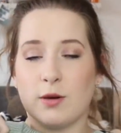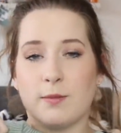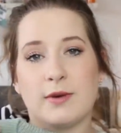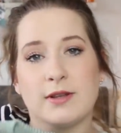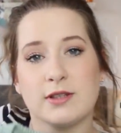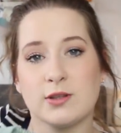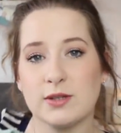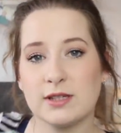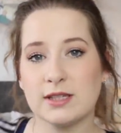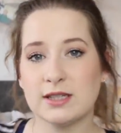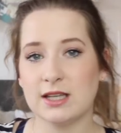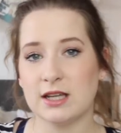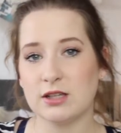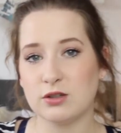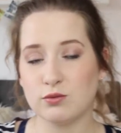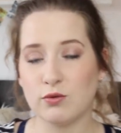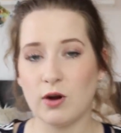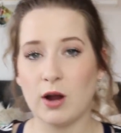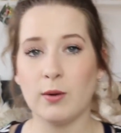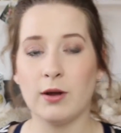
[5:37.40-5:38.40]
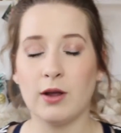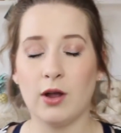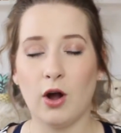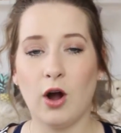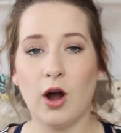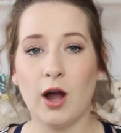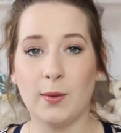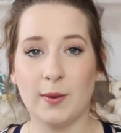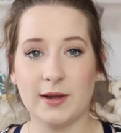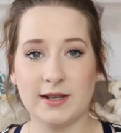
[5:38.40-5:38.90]
jumper, so it sits right where your
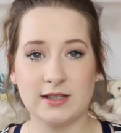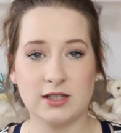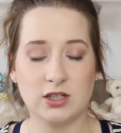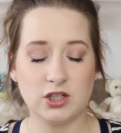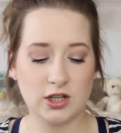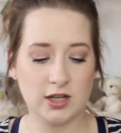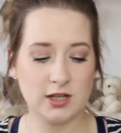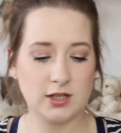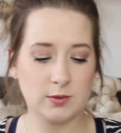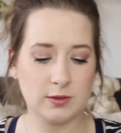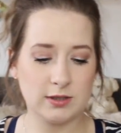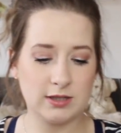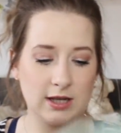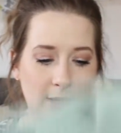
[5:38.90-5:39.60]
high-waisted jeans would